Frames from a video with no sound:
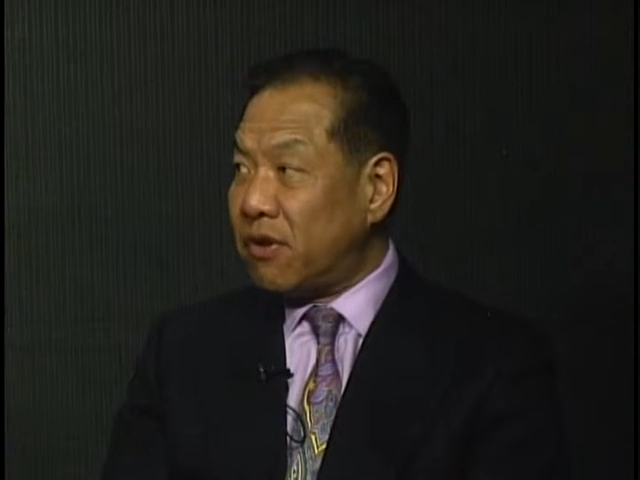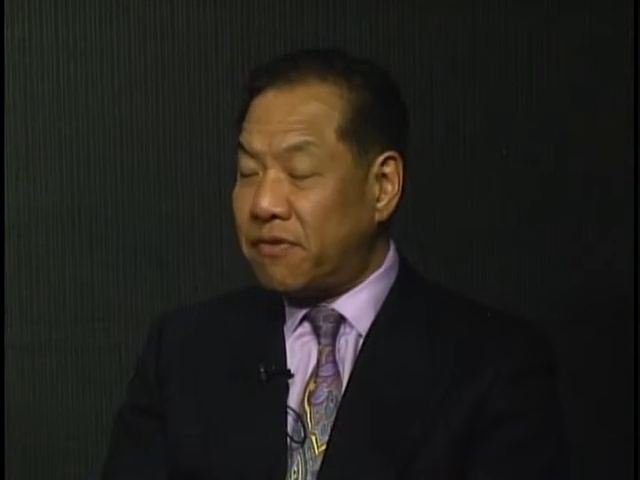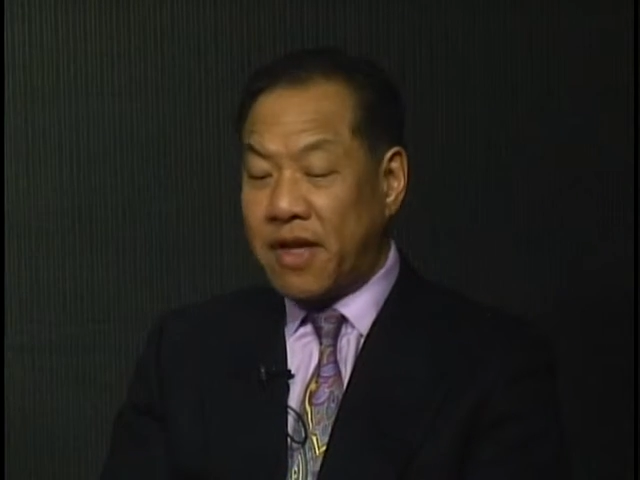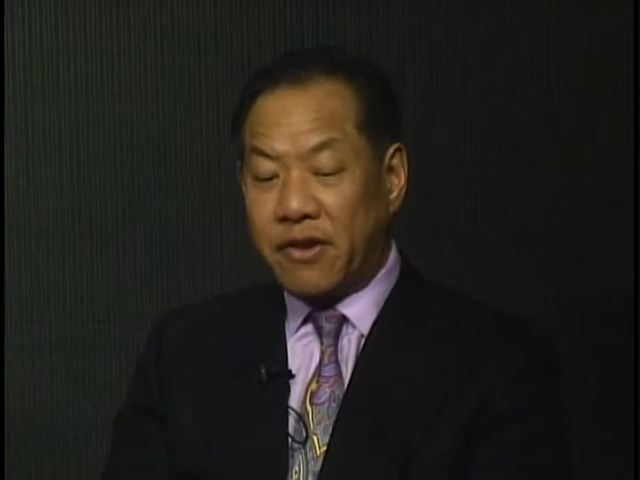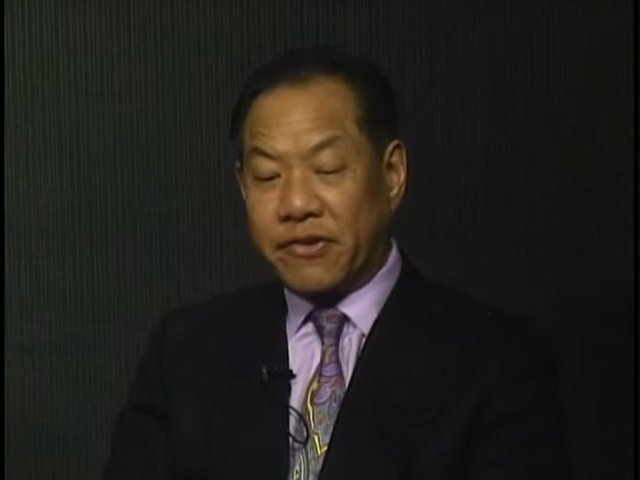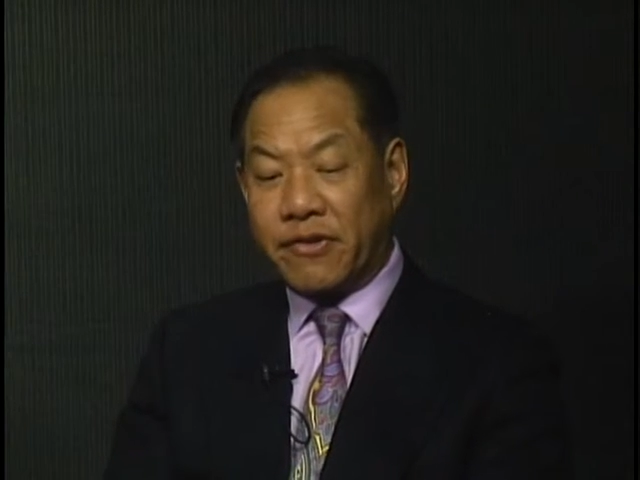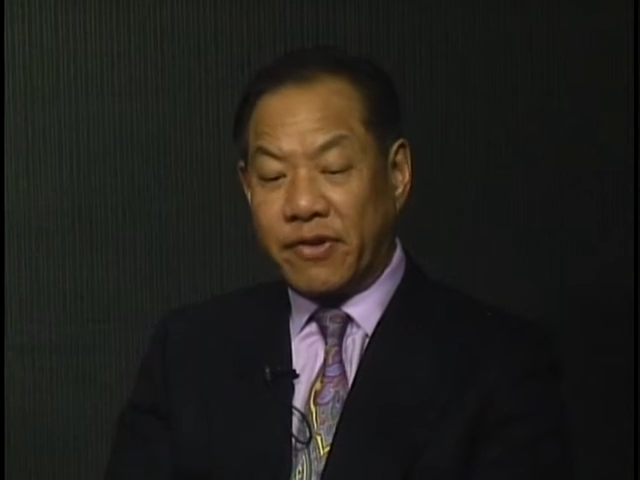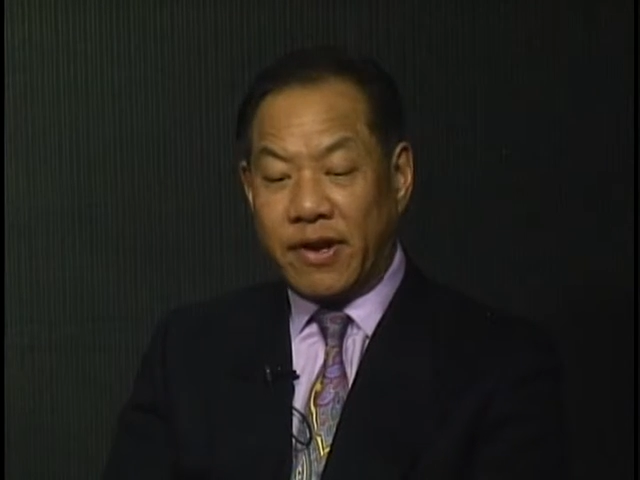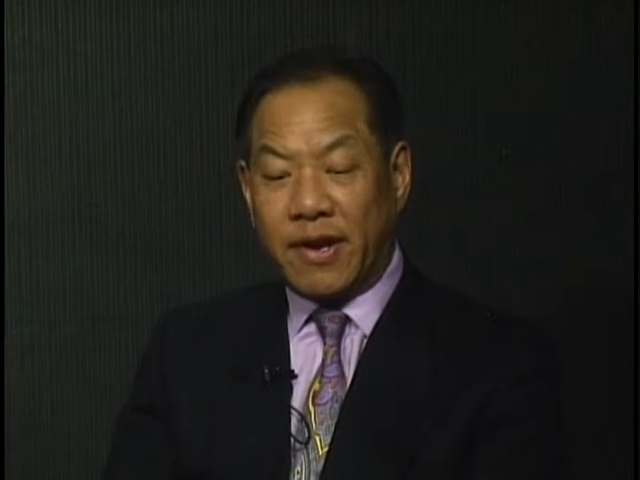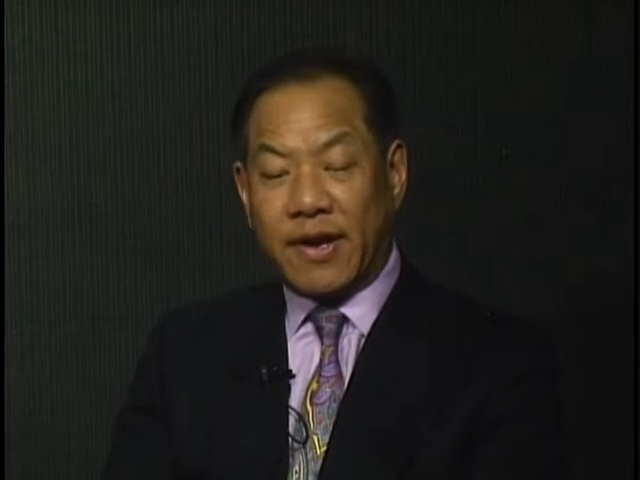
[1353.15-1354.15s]
of that
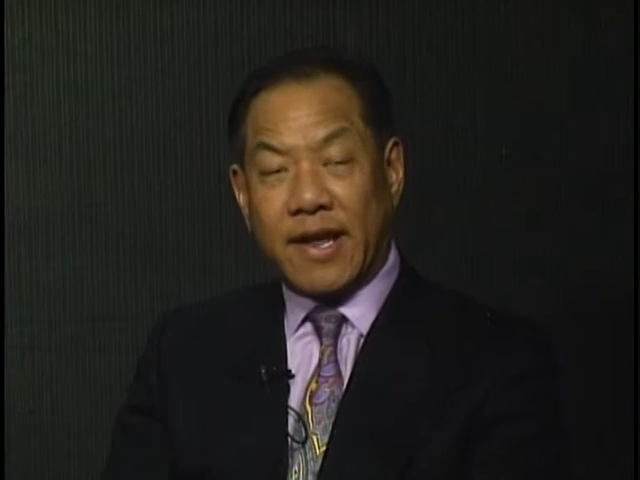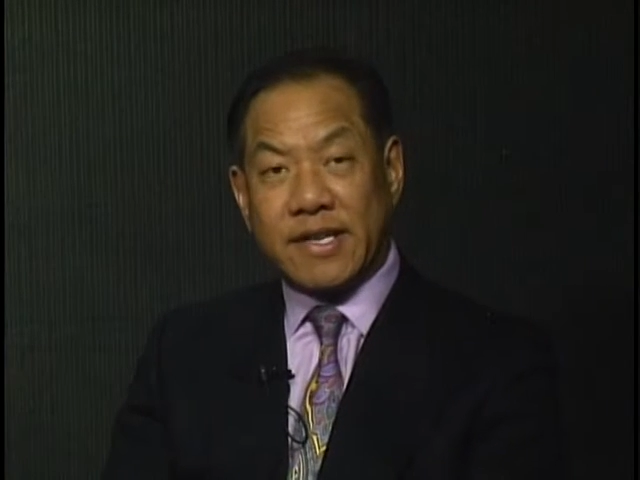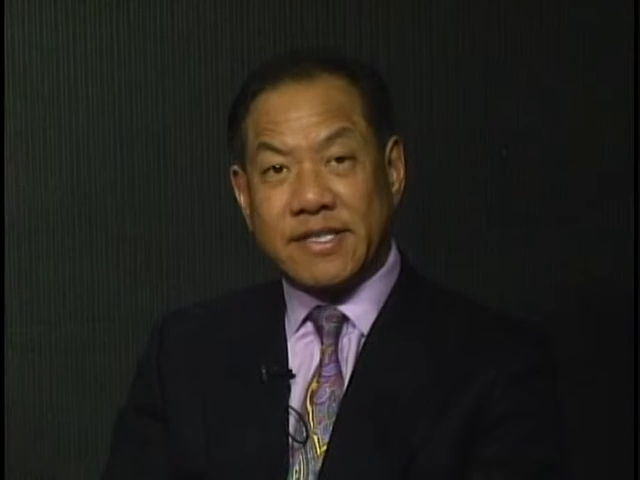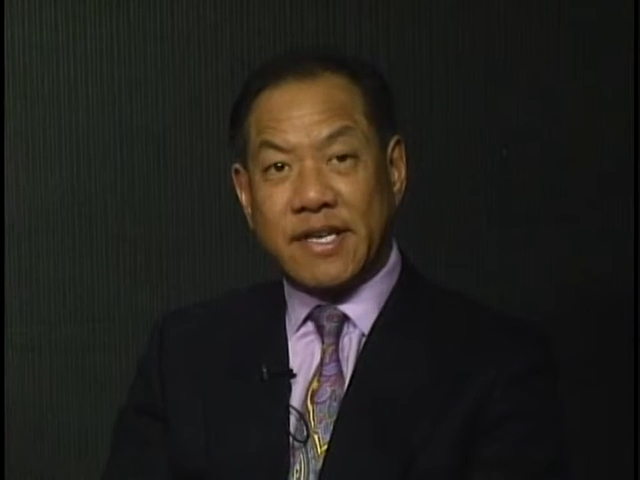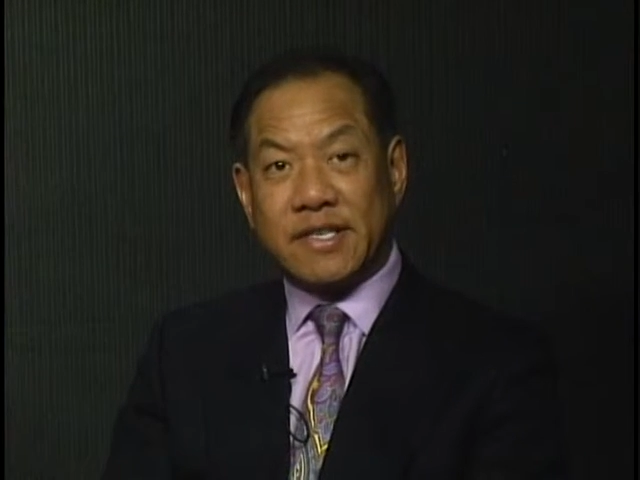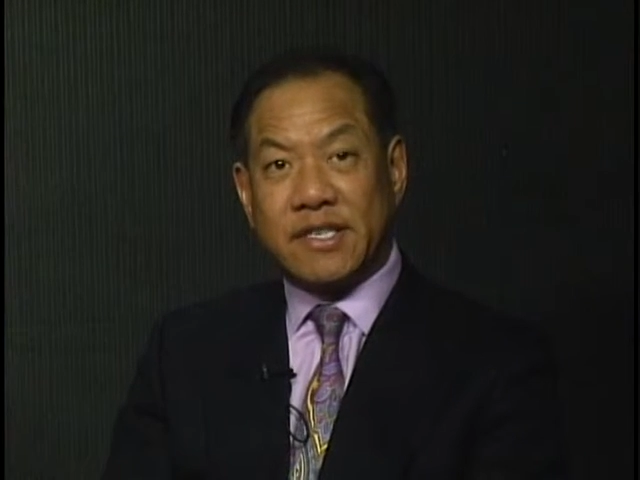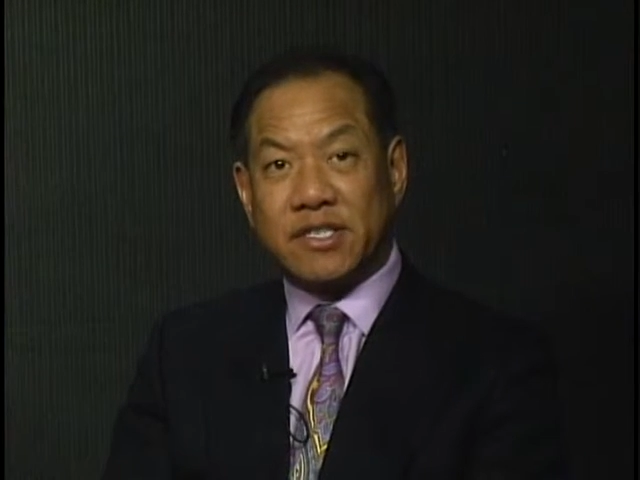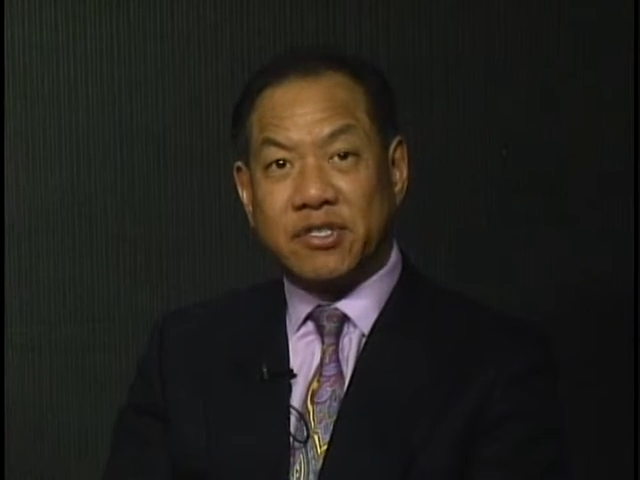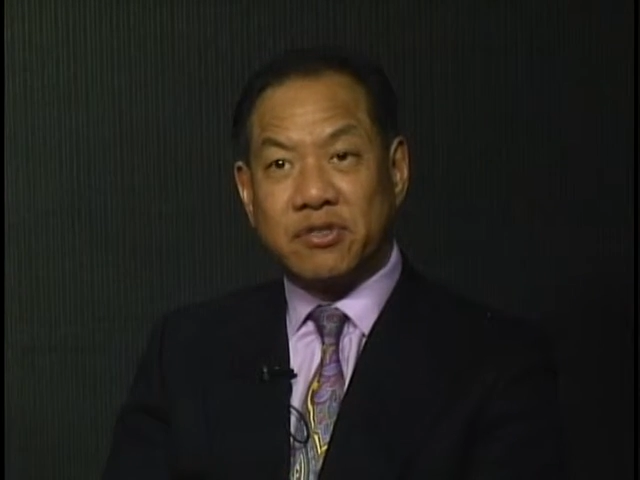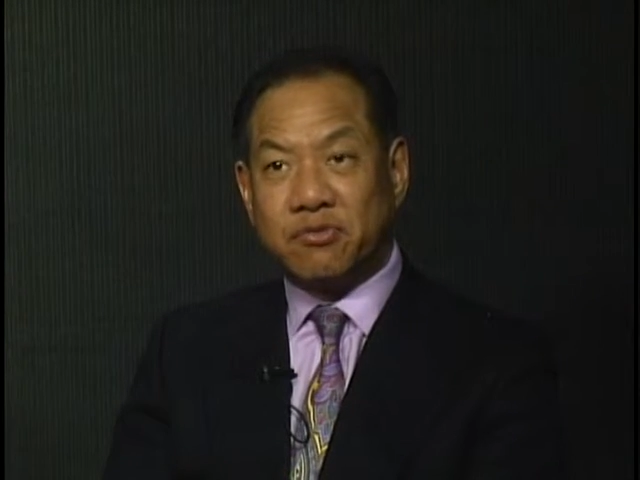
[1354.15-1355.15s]
attorney and get a sense as
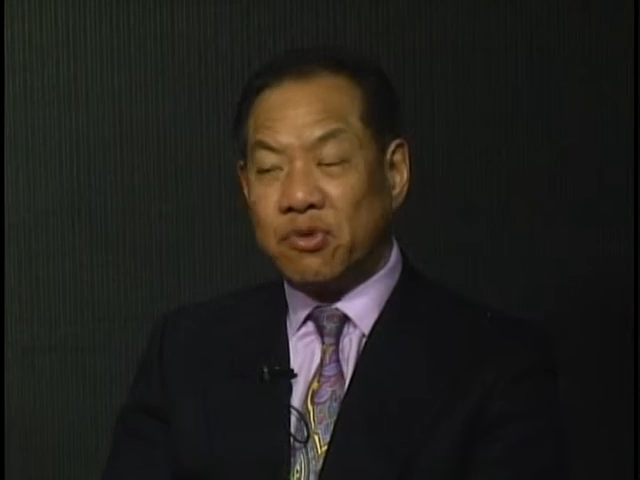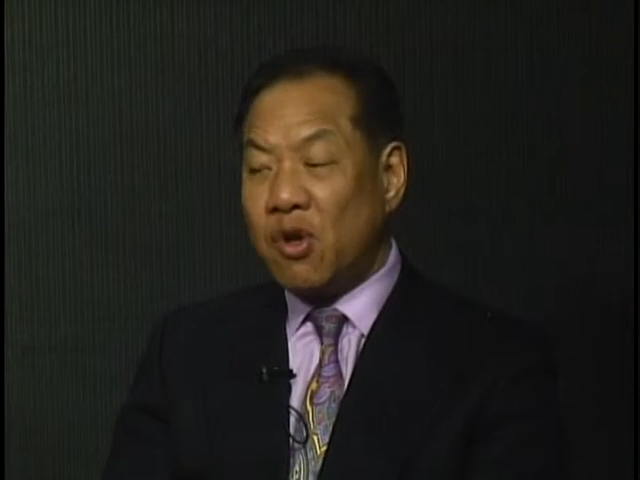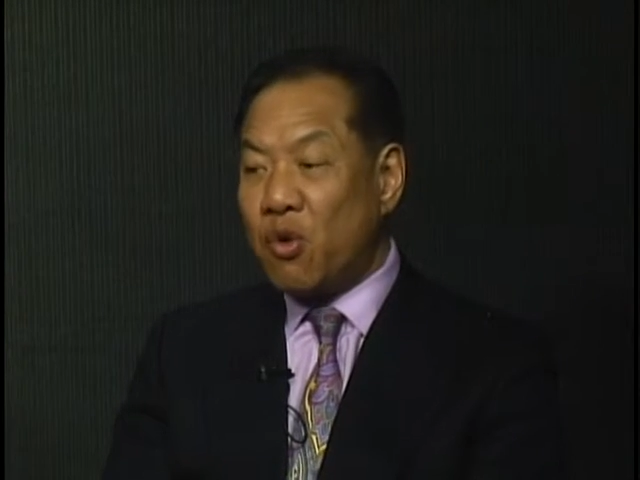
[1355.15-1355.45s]
to